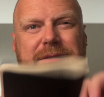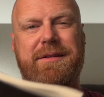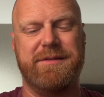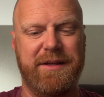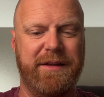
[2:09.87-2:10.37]

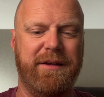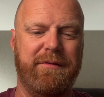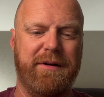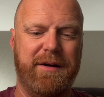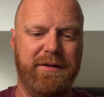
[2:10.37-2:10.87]
Slide
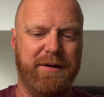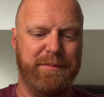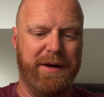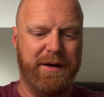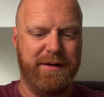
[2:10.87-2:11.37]
that right into your
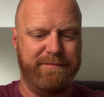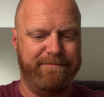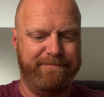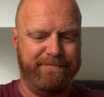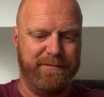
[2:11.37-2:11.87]
pocket,
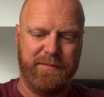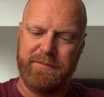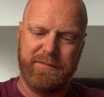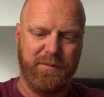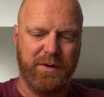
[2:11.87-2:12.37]

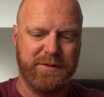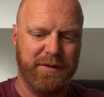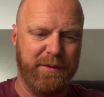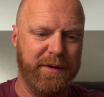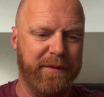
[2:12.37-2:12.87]
works
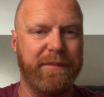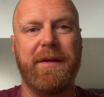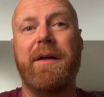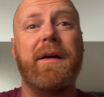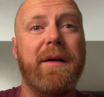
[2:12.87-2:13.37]
really well.
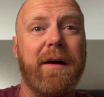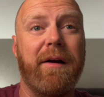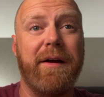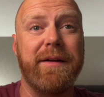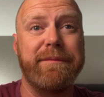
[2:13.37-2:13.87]

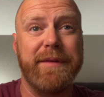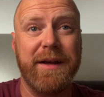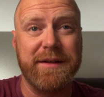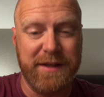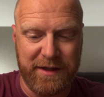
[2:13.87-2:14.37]
All right,
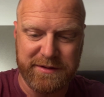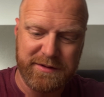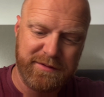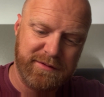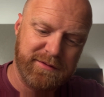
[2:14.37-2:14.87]
ink
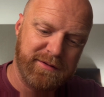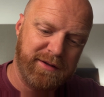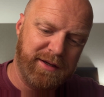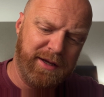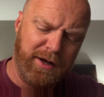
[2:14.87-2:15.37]
test.
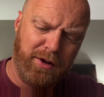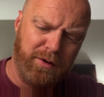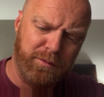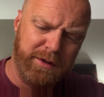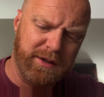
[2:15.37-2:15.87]
Get
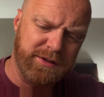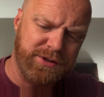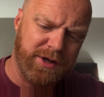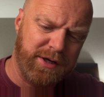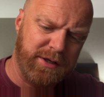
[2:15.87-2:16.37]
on with it,
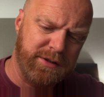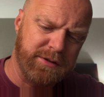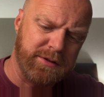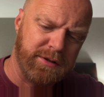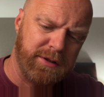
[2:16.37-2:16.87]
John.